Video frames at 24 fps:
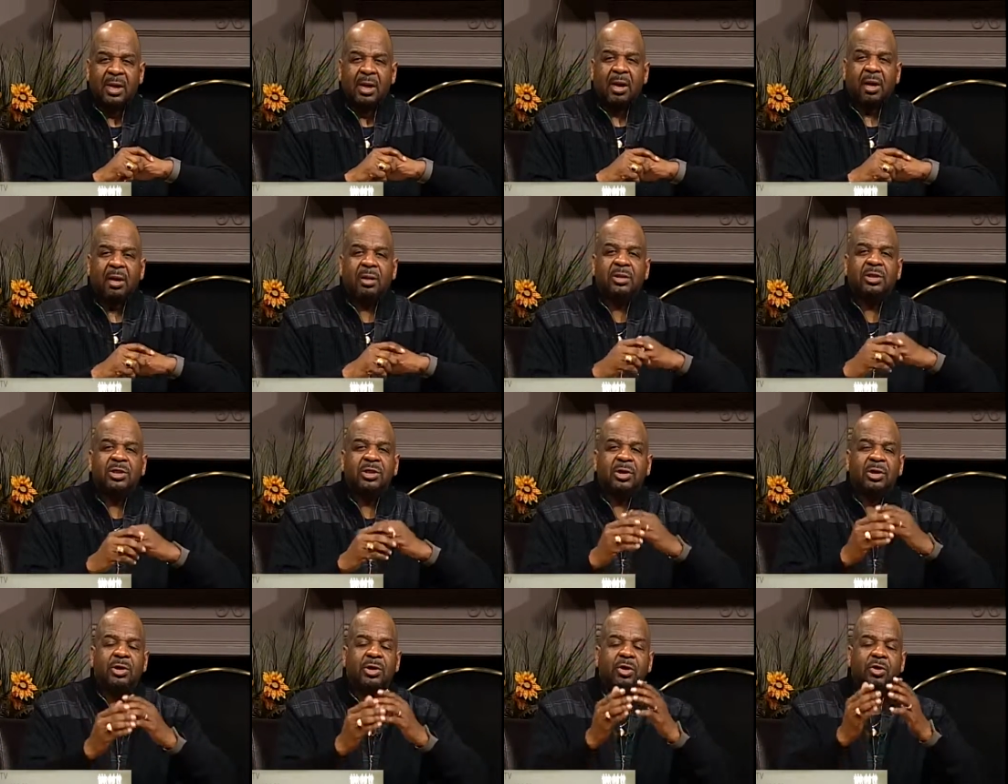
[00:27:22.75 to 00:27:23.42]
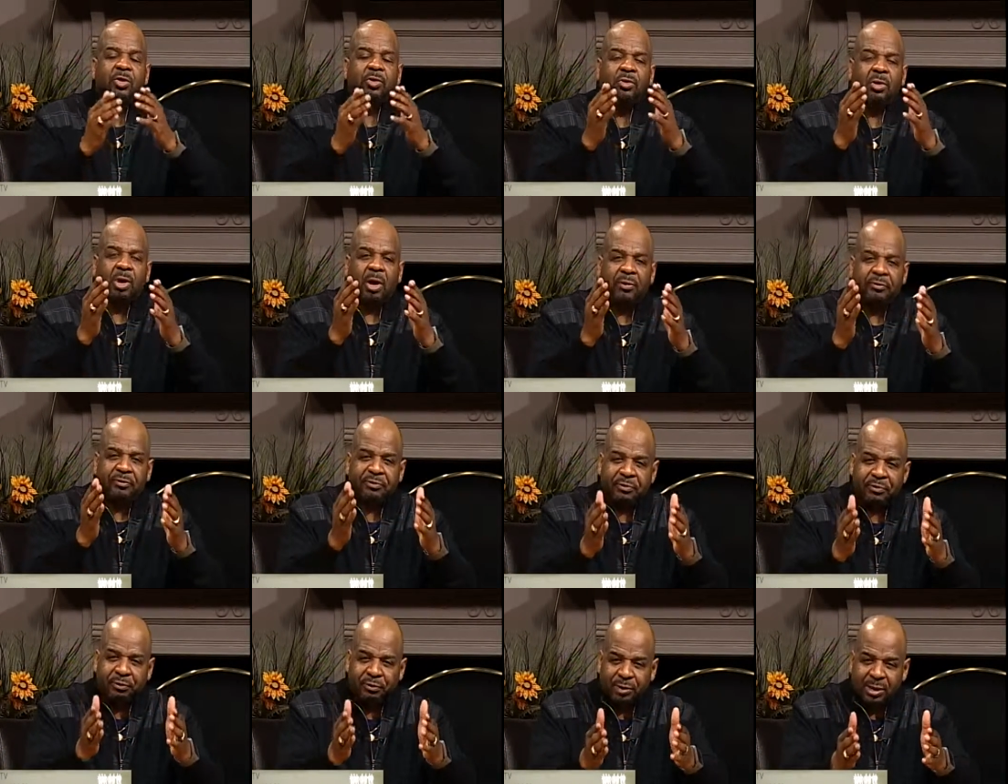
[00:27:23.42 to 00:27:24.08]
until you are
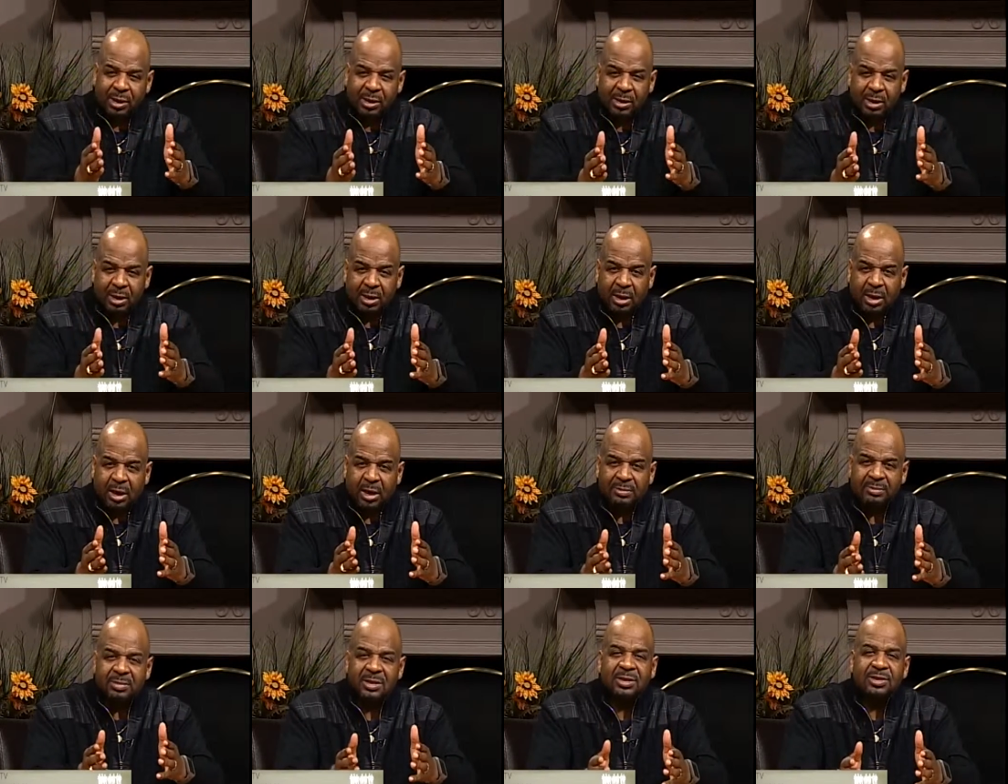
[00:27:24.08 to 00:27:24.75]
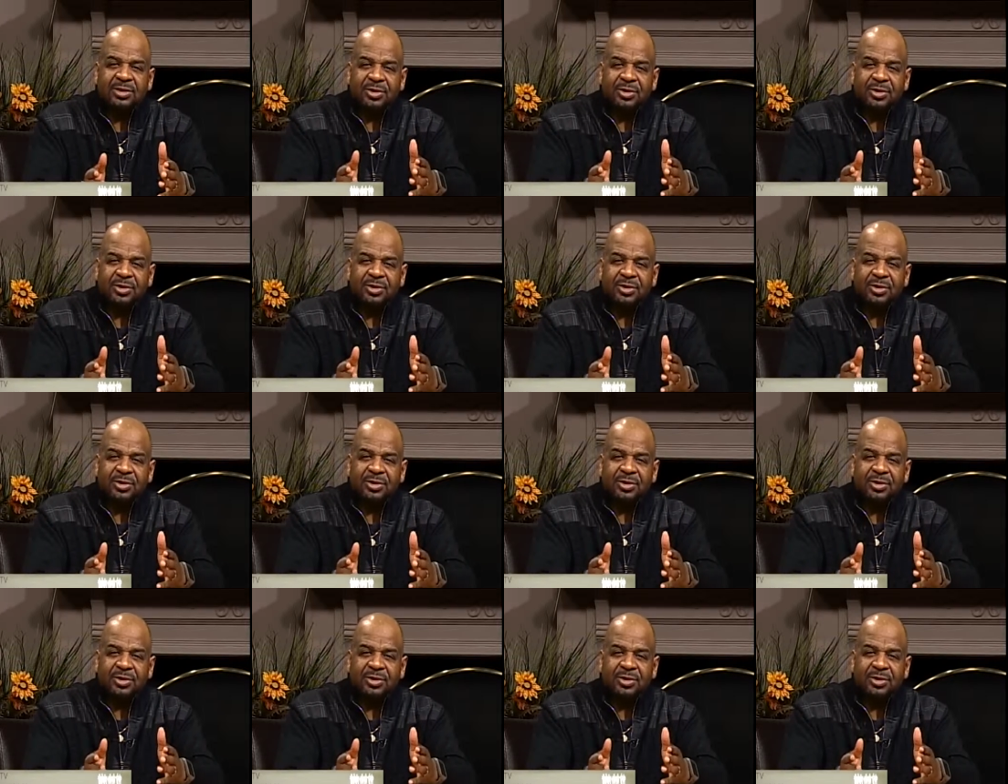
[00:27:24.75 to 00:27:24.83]
free enough